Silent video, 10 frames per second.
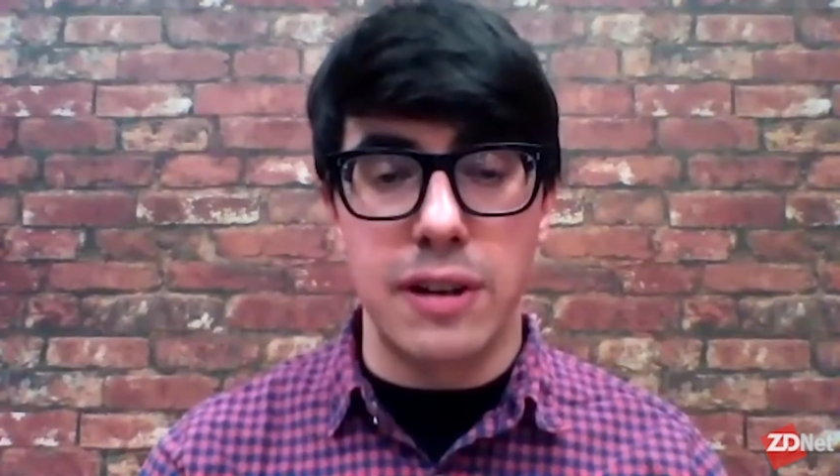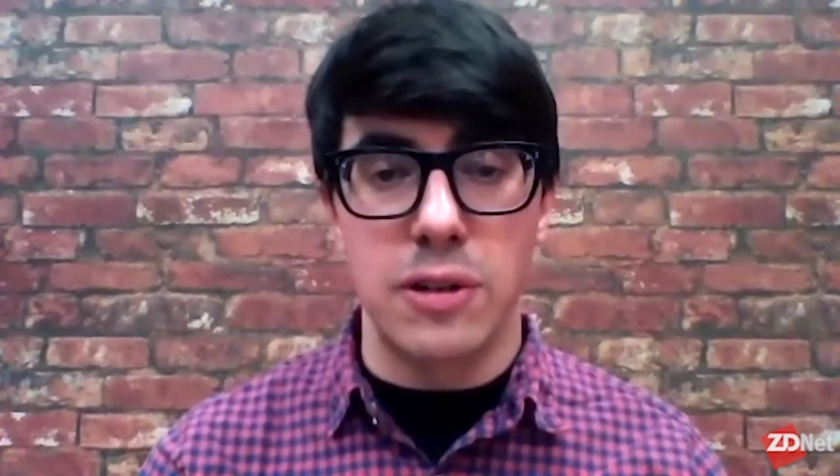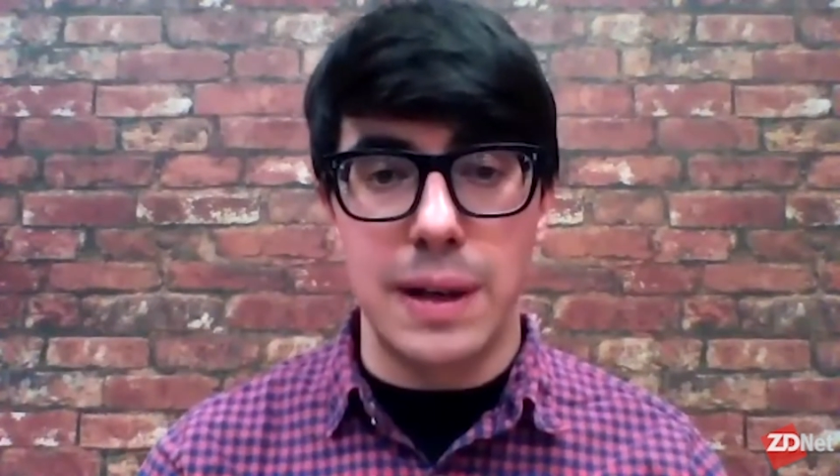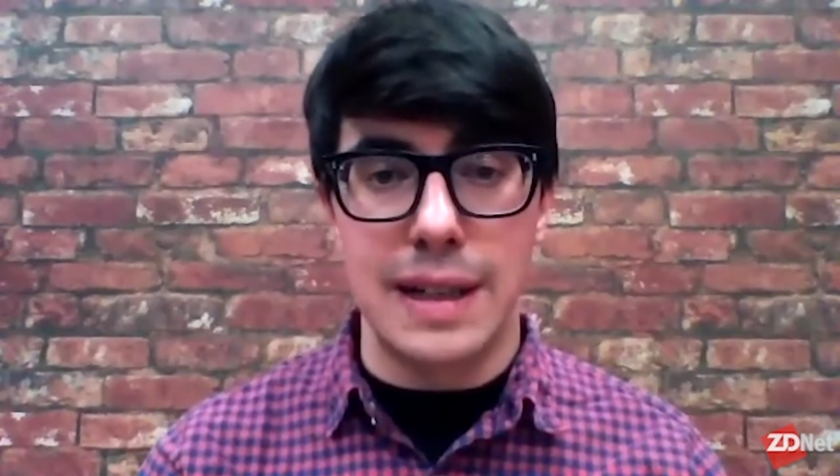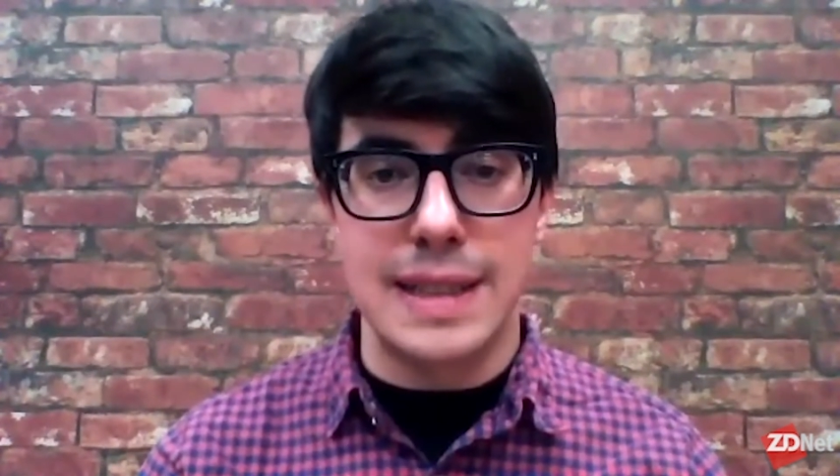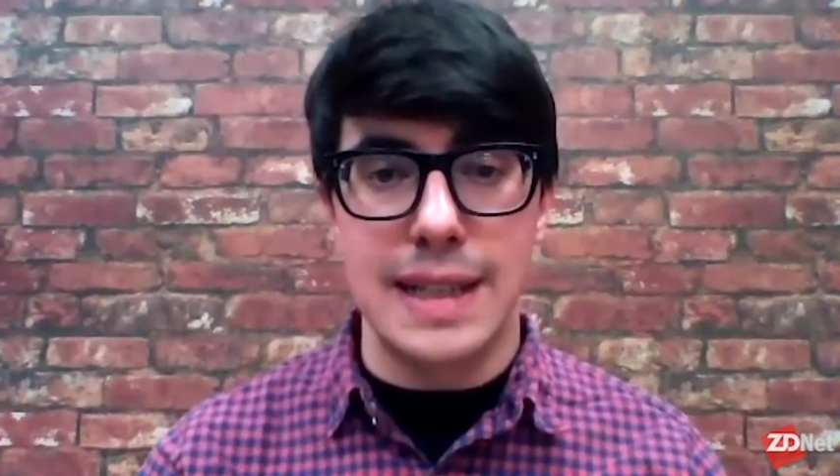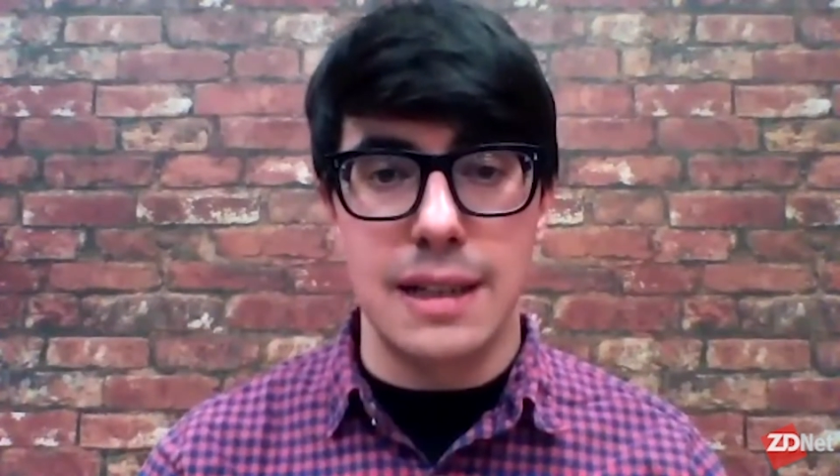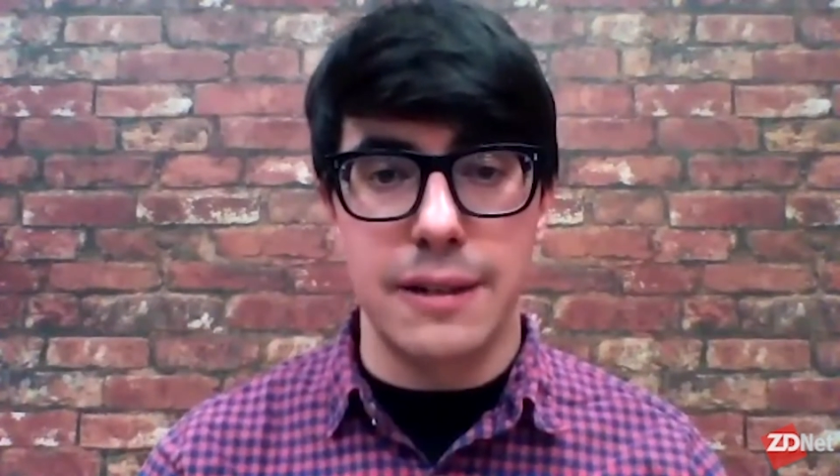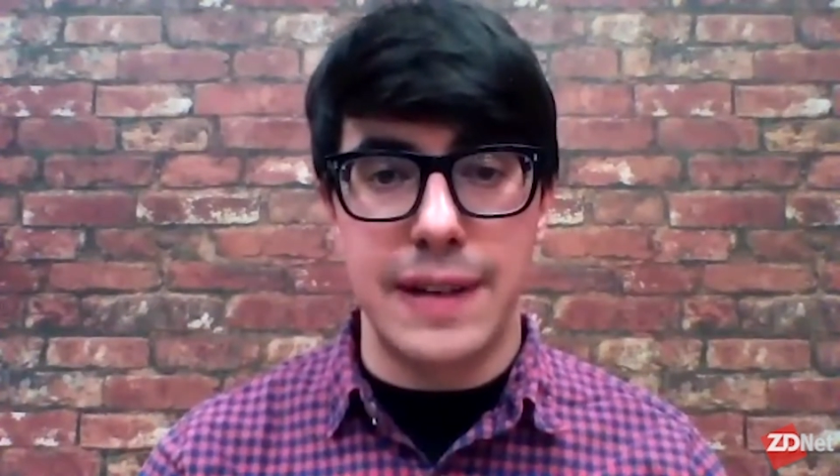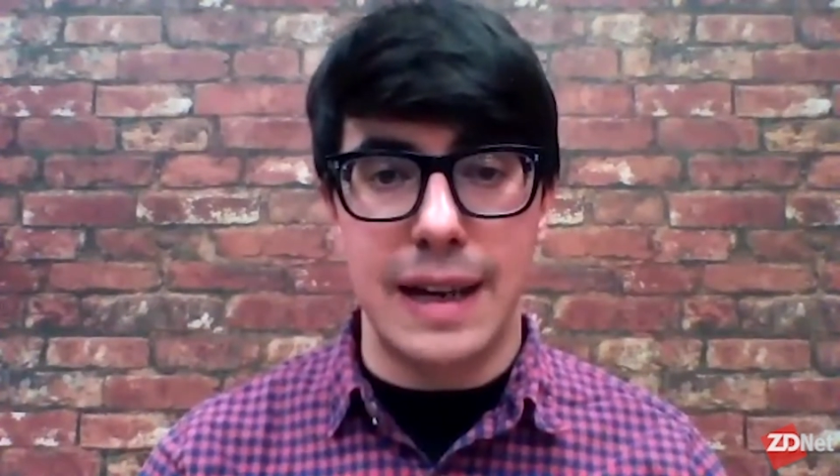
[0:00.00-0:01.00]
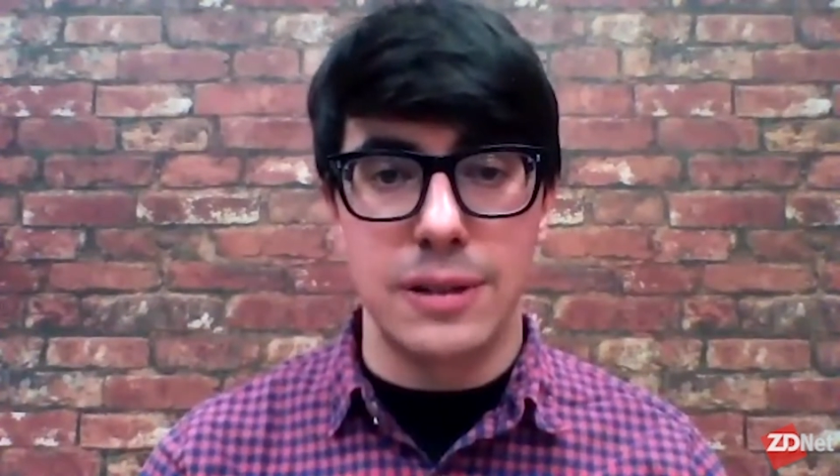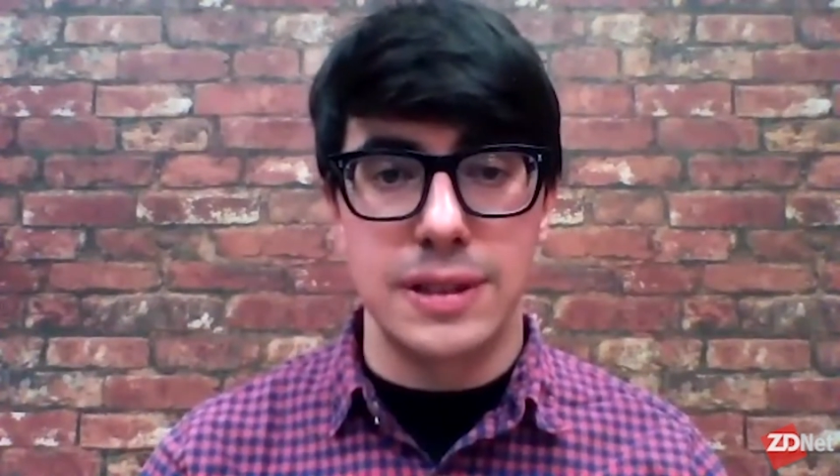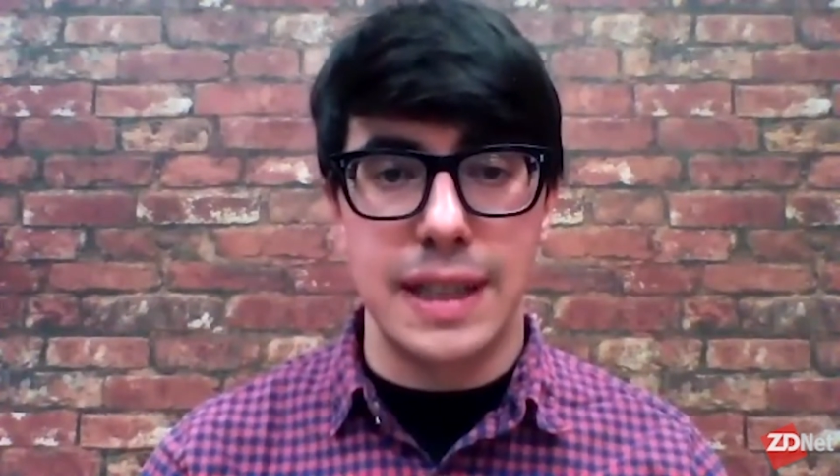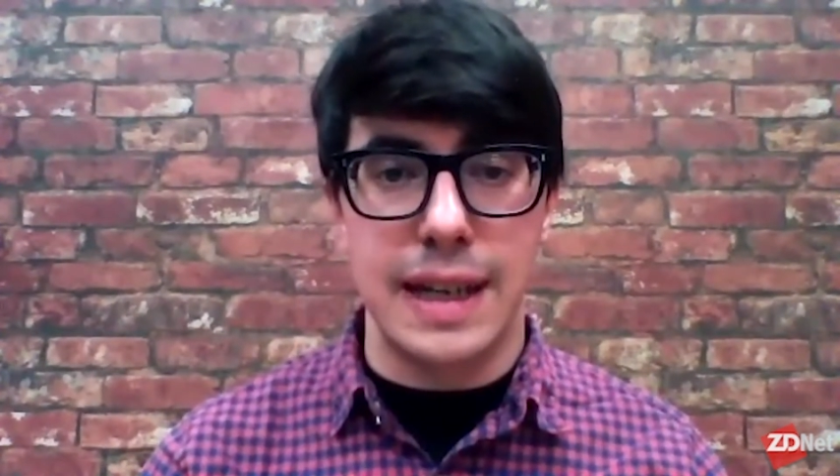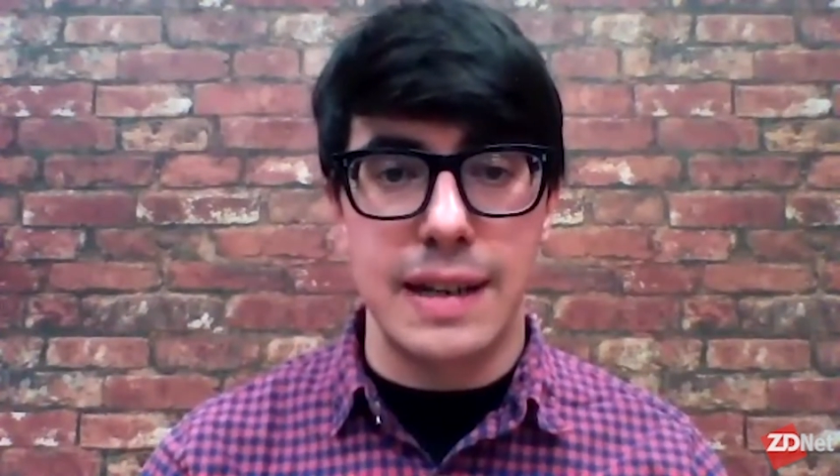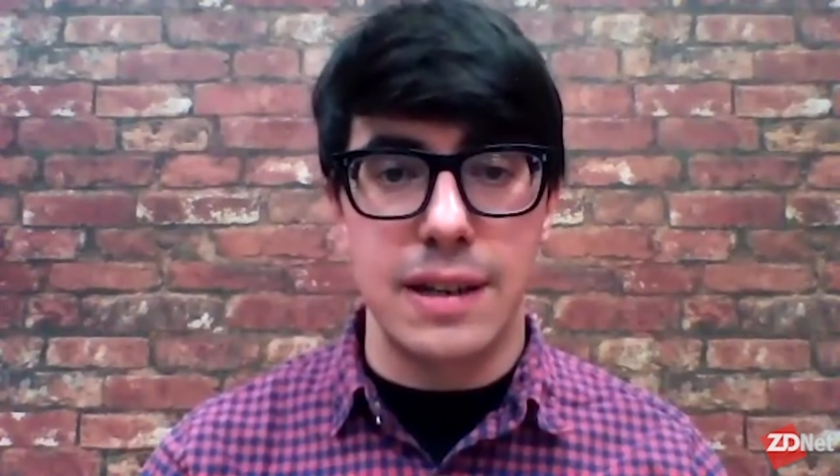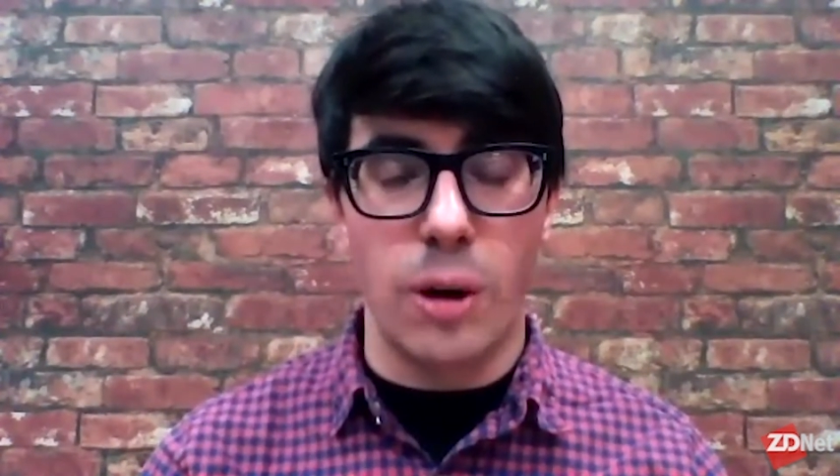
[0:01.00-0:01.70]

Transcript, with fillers: vulnerabilities are found in